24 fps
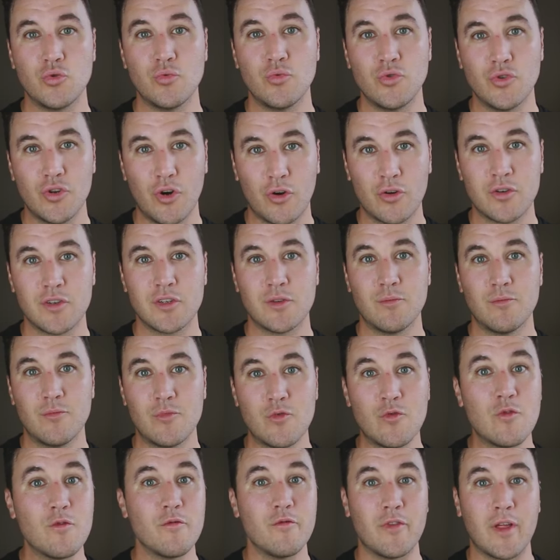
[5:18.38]
Do not
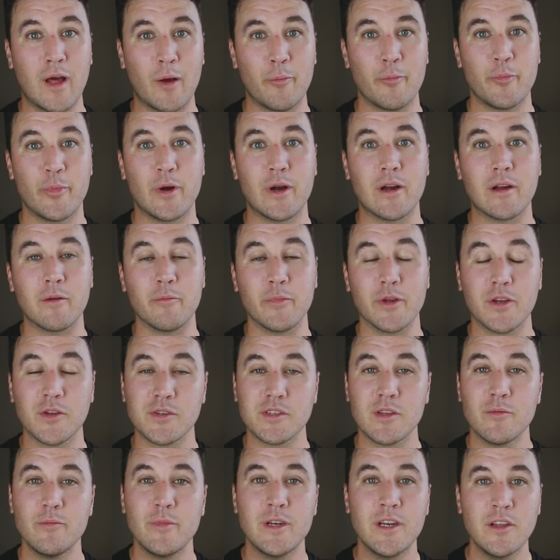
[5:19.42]
move that bung,
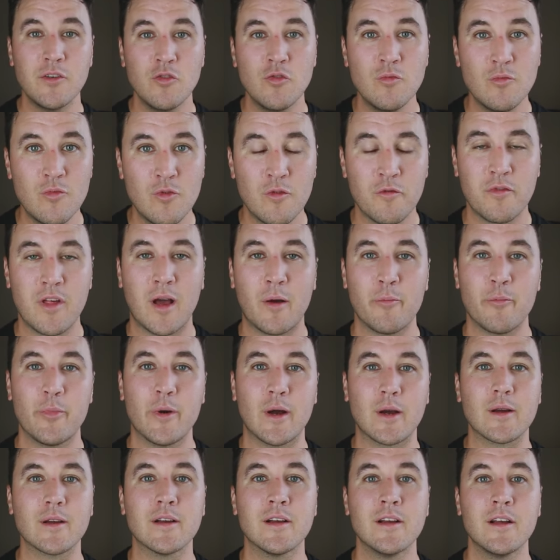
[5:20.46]
because the minute you move that
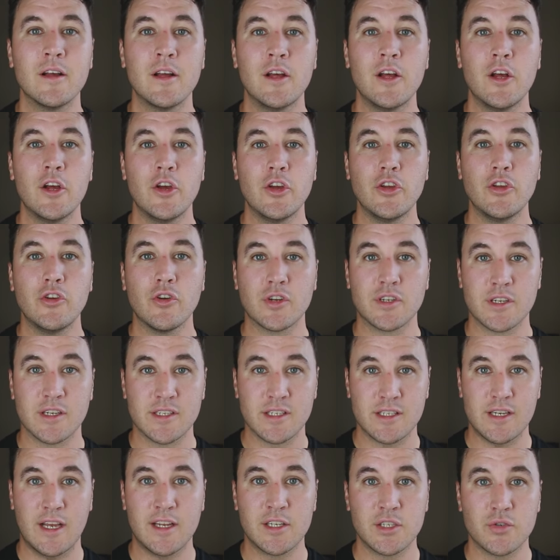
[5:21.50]
bung, your
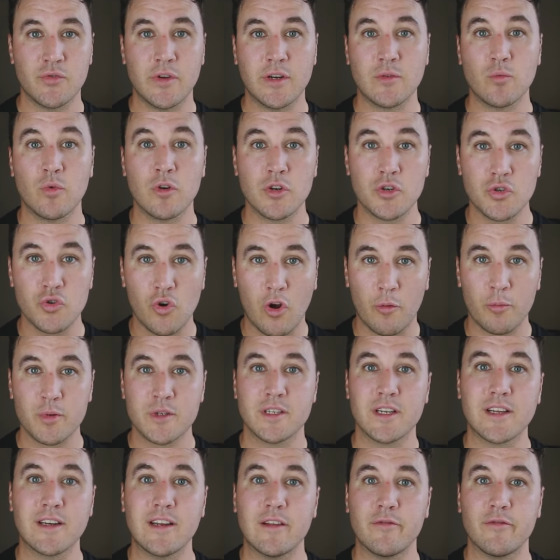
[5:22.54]
success rate will drop
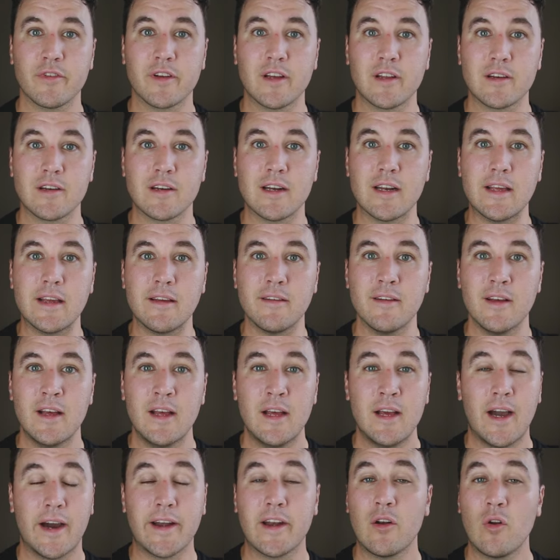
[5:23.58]
significantly.
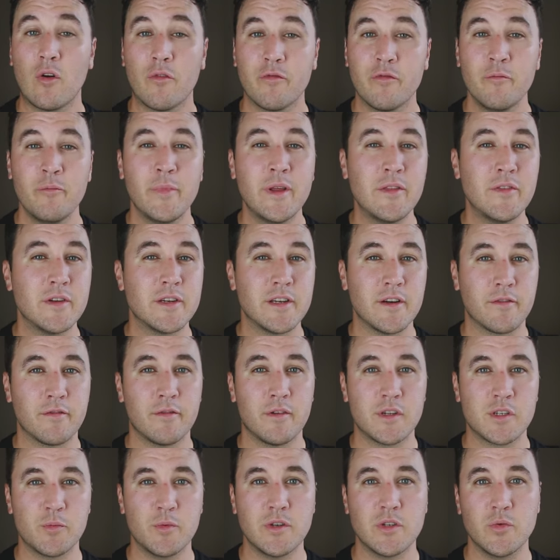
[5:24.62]
And it'll often be the
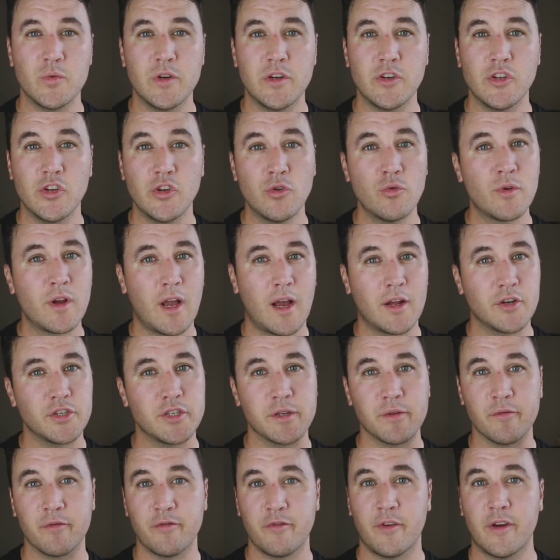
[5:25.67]
difference between you
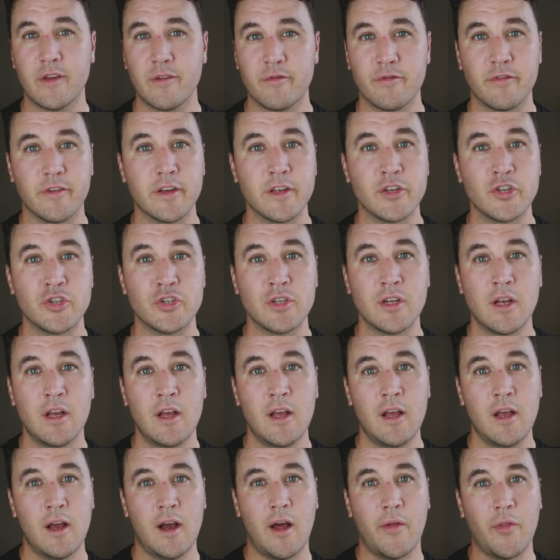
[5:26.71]
catching 5 fish
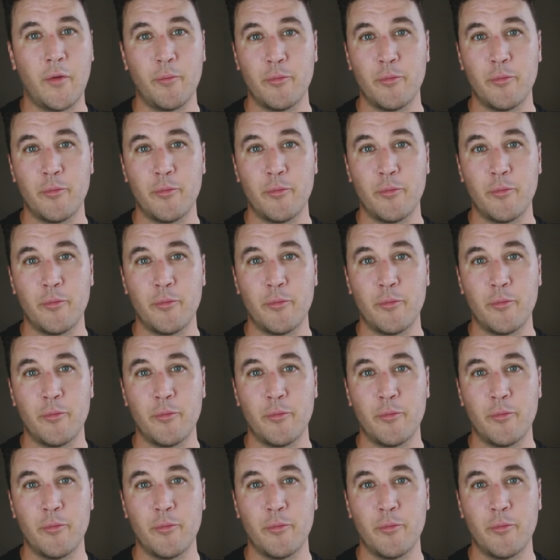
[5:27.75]
and